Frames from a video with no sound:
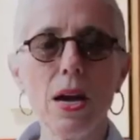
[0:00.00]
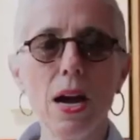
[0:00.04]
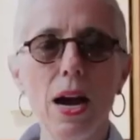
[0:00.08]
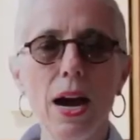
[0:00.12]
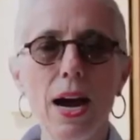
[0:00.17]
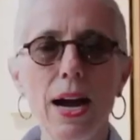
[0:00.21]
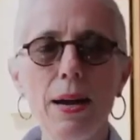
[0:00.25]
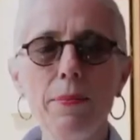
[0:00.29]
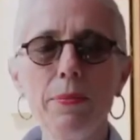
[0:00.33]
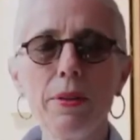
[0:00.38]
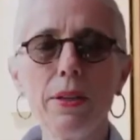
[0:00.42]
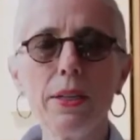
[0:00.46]

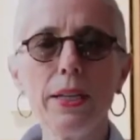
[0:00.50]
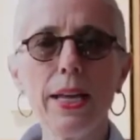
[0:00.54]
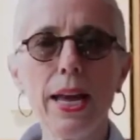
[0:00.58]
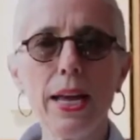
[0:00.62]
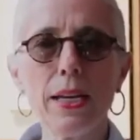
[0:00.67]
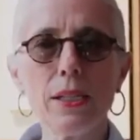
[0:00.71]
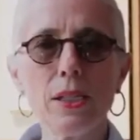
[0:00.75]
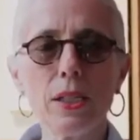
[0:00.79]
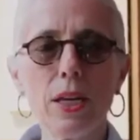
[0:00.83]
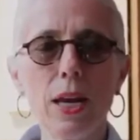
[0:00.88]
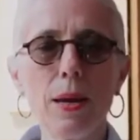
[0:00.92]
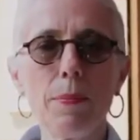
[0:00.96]
I'm the
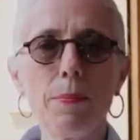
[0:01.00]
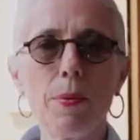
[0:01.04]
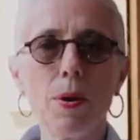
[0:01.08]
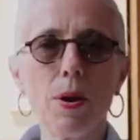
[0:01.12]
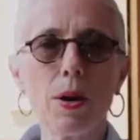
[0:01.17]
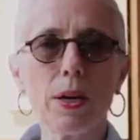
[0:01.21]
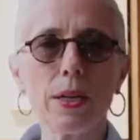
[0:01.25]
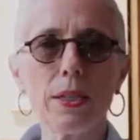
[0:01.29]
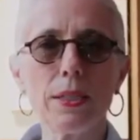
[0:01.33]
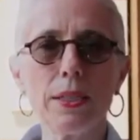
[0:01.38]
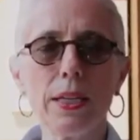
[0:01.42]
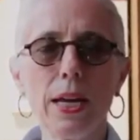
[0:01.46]
landscape
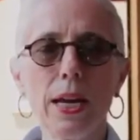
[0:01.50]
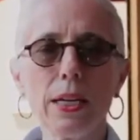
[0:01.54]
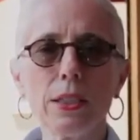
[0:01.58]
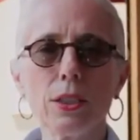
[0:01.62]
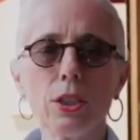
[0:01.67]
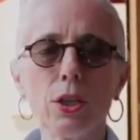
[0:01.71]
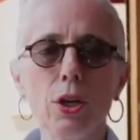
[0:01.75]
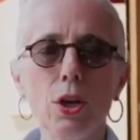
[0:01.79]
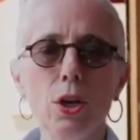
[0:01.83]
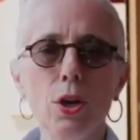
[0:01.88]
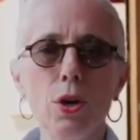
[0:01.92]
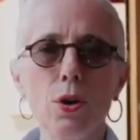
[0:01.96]
architect
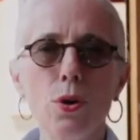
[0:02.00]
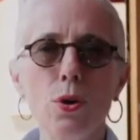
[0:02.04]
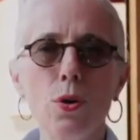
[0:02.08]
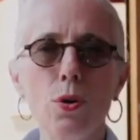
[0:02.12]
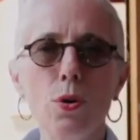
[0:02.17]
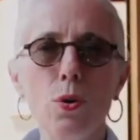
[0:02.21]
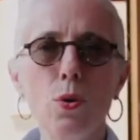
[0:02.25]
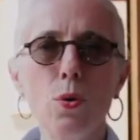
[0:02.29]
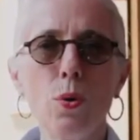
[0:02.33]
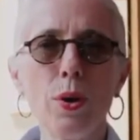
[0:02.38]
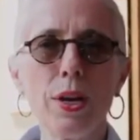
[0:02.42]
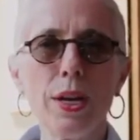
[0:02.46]

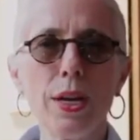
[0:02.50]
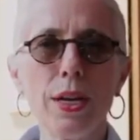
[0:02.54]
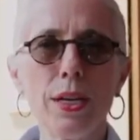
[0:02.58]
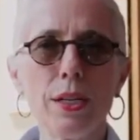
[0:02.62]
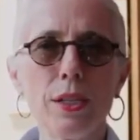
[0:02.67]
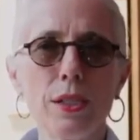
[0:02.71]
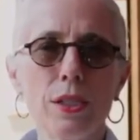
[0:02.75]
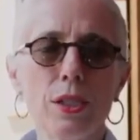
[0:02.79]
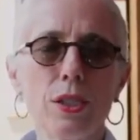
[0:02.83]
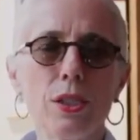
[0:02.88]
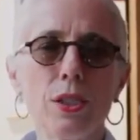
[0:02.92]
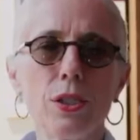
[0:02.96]
who
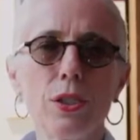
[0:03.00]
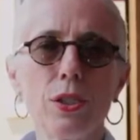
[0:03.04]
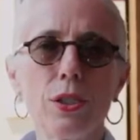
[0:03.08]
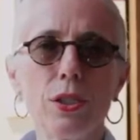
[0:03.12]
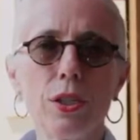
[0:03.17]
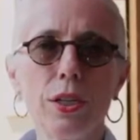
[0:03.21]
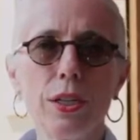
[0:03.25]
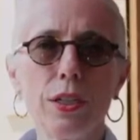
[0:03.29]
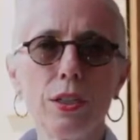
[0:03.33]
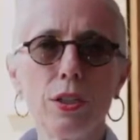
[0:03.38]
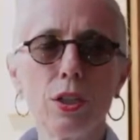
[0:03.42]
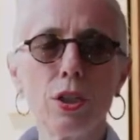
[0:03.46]
is
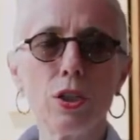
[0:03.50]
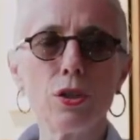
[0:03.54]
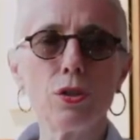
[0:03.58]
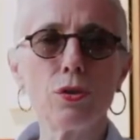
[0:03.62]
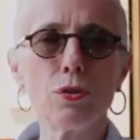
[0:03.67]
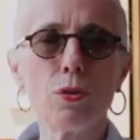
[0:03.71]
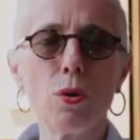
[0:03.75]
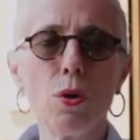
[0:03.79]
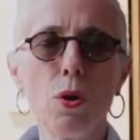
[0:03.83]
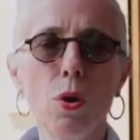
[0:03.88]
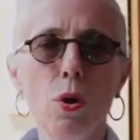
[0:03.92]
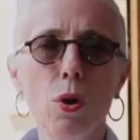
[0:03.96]
in
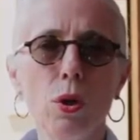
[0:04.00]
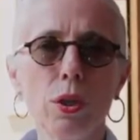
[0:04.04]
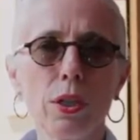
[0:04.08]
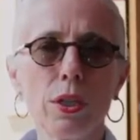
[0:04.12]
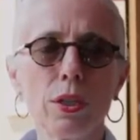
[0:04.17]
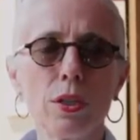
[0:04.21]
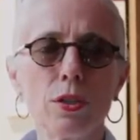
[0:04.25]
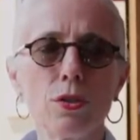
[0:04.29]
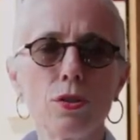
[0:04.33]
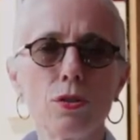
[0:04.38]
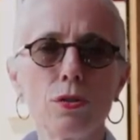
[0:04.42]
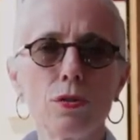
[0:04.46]
control,
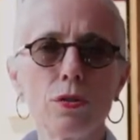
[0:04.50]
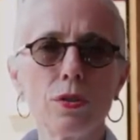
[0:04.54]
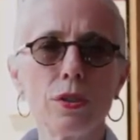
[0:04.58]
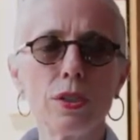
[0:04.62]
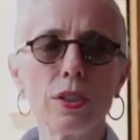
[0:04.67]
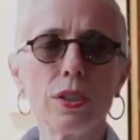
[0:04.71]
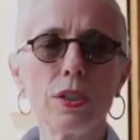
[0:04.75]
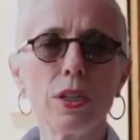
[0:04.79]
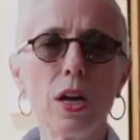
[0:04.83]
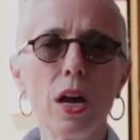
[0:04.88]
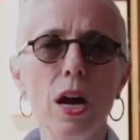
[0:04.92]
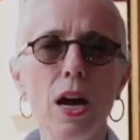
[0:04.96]

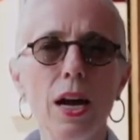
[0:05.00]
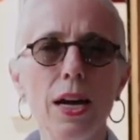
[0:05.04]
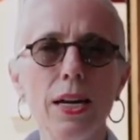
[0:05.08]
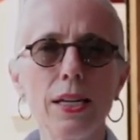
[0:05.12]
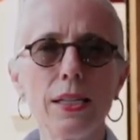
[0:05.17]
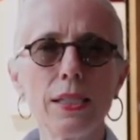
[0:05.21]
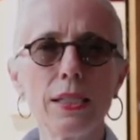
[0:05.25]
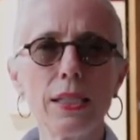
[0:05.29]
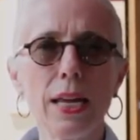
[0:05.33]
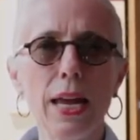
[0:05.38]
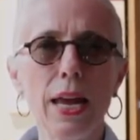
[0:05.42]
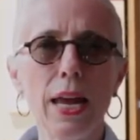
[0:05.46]

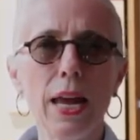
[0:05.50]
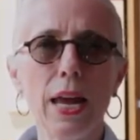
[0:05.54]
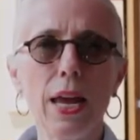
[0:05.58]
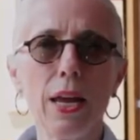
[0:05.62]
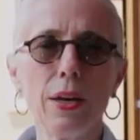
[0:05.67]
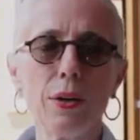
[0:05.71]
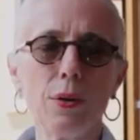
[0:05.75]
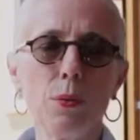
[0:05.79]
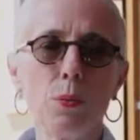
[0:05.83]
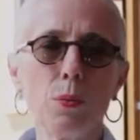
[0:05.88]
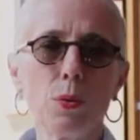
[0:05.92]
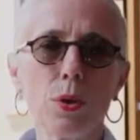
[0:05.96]
designs,
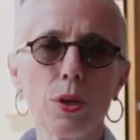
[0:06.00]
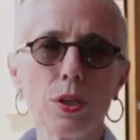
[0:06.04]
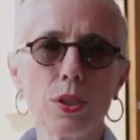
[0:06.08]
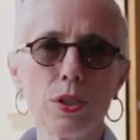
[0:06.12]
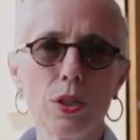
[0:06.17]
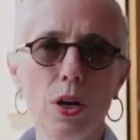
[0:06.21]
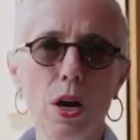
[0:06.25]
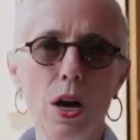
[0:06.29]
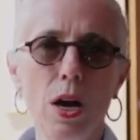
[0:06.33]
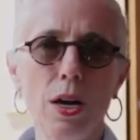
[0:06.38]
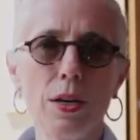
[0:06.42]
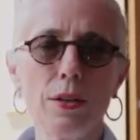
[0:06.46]
and
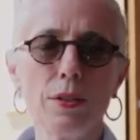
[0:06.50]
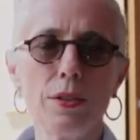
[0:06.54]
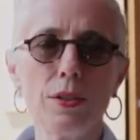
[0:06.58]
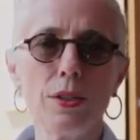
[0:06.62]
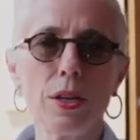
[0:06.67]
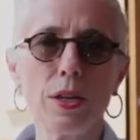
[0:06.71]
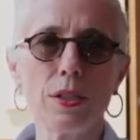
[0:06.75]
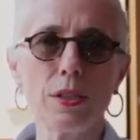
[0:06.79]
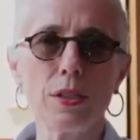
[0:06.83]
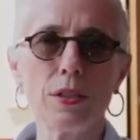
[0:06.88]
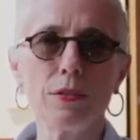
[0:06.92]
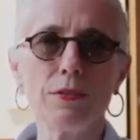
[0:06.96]

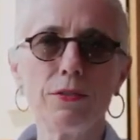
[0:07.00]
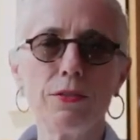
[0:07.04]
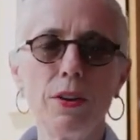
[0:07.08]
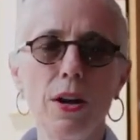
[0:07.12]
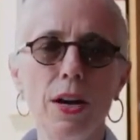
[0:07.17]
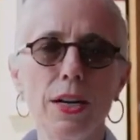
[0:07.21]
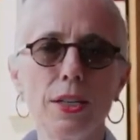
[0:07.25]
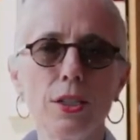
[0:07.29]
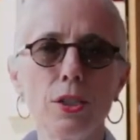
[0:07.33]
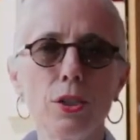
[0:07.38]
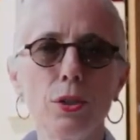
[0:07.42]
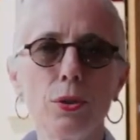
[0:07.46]
does the
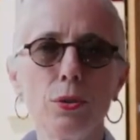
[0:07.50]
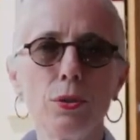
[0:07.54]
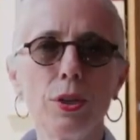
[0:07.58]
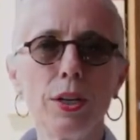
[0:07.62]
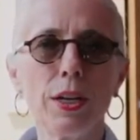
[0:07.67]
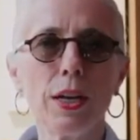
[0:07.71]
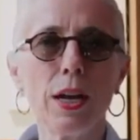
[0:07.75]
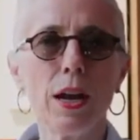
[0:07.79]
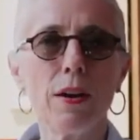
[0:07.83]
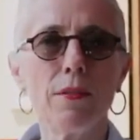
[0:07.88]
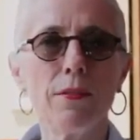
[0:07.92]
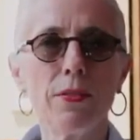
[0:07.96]

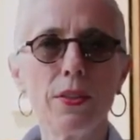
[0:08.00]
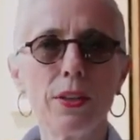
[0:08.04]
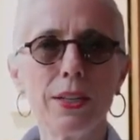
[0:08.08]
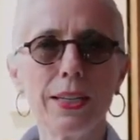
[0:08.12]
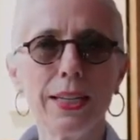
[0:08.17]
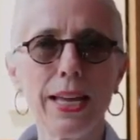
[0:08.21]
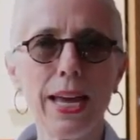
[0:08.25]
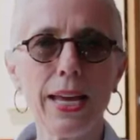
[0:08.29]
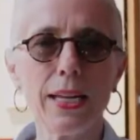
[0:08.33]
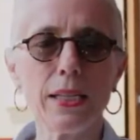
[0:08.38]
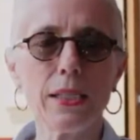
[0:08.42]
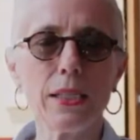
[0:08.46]
fine-tuning of the
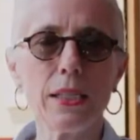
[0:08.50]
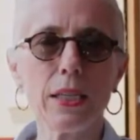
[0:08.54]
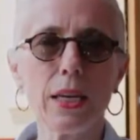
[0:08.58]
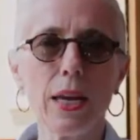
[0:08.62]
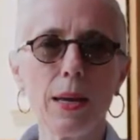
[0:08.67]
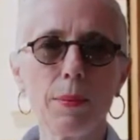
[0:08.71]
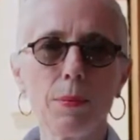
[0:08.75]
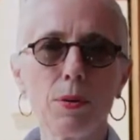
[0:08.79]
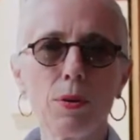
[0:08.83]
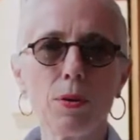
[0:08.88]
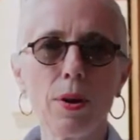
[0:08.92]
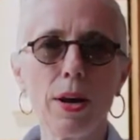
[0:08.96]

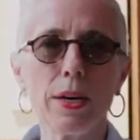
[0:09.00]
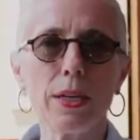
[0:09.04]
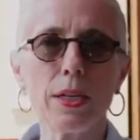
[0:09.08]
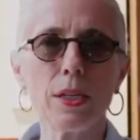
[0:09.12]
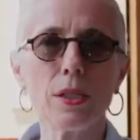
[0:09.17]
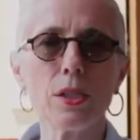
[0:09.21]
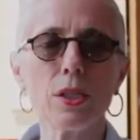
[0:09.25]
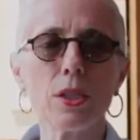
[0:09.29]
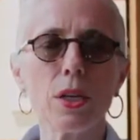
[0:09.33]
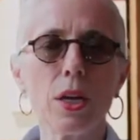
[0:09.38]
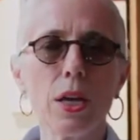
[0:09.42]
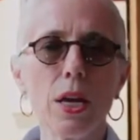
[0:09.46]
landscape
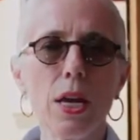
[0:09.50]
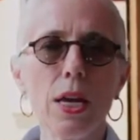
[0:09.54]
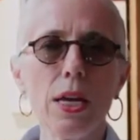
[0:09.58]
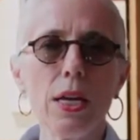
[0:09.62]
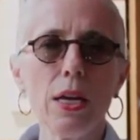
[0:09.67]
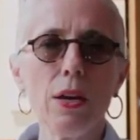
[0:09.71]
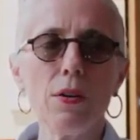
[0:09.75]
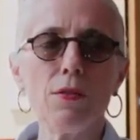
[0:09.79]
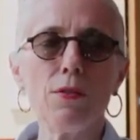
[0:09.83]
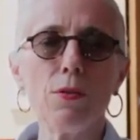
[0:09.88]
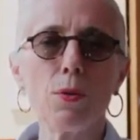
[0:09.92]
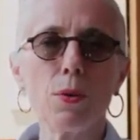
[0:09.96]
credits
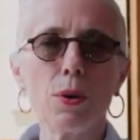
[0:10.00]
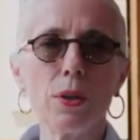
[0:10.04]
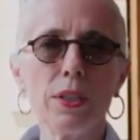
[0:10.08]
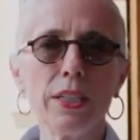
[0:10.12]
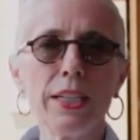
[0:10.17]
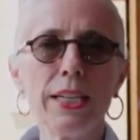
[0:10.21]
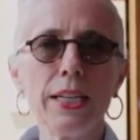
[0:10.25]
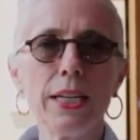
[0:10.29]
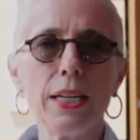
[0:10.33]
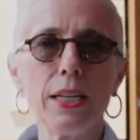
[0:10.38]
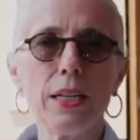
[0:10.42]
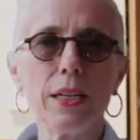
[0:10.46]
for
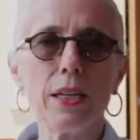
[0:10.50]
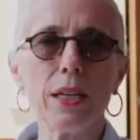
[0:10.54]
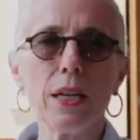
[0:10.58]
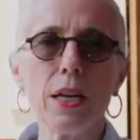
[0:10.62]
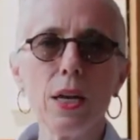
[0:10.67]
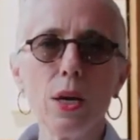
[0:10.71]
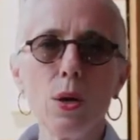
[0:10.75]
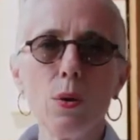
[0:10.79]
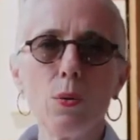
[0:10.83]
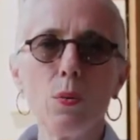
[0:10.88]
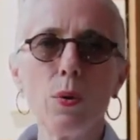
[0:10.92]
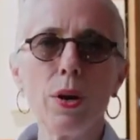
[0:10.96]
LEED,
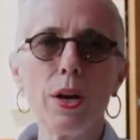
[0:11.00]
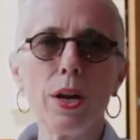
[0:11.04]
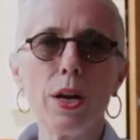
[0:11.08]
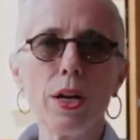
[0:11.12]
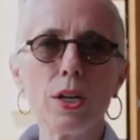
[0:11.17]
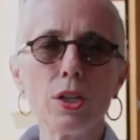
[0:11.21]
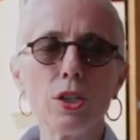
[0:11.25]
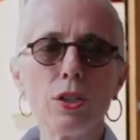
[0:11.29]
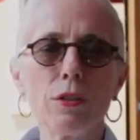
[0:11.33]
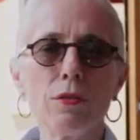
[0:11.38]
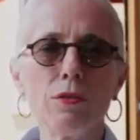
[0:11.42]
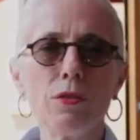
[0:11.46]

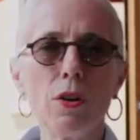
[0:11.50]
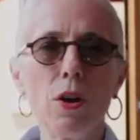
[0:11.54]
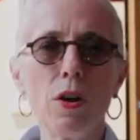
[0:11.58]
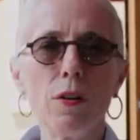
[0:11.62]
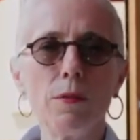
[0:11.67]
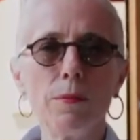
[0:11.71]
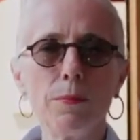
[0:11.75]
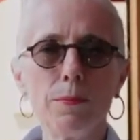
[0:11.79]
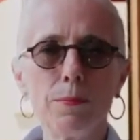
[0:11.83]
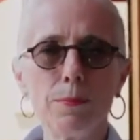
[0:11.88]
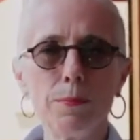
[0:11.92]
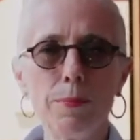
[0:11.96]
which
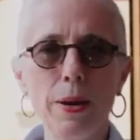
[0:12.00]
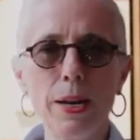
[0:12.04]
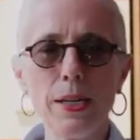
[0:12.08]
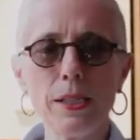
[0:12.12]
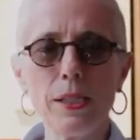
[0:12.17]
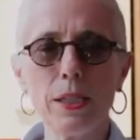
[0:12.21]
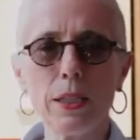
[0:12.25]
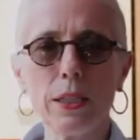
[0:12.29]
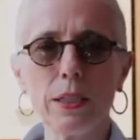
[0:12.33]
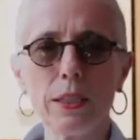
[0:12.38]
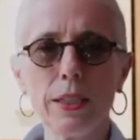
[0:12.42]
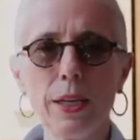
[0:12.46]
involve
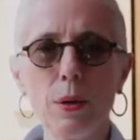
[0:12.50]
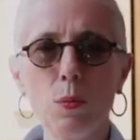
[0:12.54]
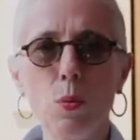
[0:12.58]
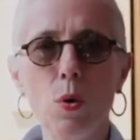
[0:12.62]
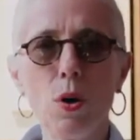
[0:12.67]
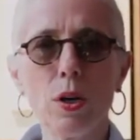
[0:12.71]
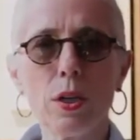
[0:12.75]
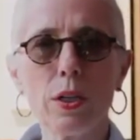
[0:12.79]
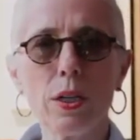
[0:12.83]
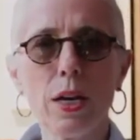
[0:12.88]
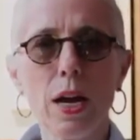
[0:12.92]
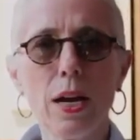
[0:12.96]
basically
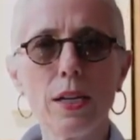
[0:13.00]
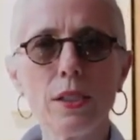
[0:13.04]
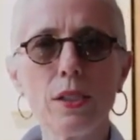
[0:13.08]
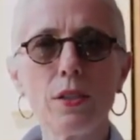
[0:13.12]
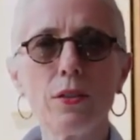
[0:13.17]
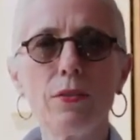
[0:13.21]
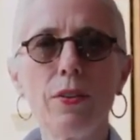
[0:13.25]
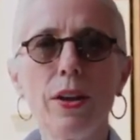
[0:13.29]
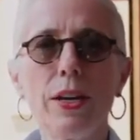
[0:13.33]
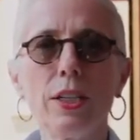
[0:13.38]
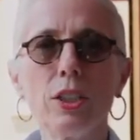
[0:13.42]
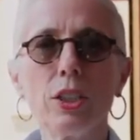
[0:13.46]
water
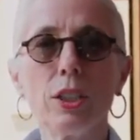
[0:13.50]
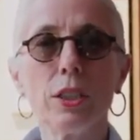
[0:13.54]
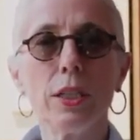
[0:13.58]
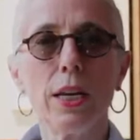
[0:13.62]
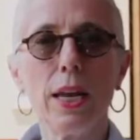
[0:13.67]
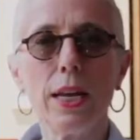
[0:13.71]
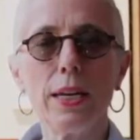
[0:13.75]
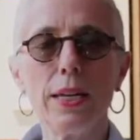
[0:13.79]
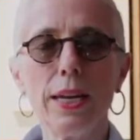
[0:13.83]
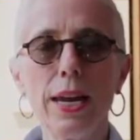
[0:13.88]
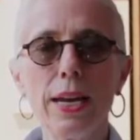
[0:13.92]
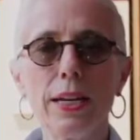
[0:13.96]
conservation
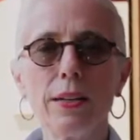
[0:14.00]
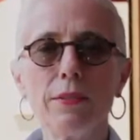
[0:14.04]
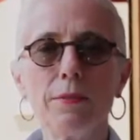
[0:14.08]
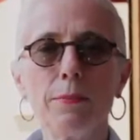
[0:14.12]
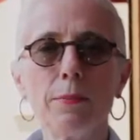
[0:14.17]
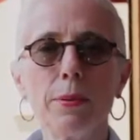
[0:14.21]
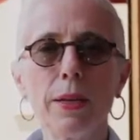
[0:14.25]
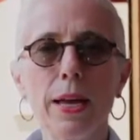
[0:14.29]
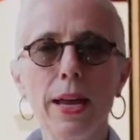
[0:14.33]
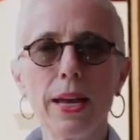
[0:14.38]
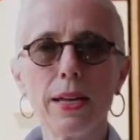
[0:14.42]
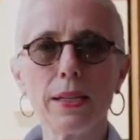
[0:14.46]
and native
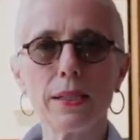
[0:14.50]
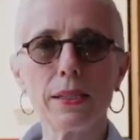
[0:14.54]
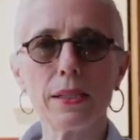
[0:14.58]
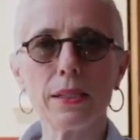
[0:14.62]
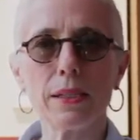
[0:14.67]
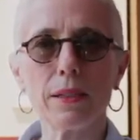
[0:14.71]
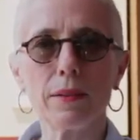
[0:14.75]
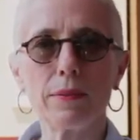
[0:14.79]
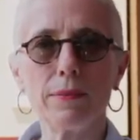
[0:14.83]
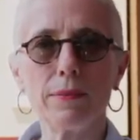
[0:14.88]
plants.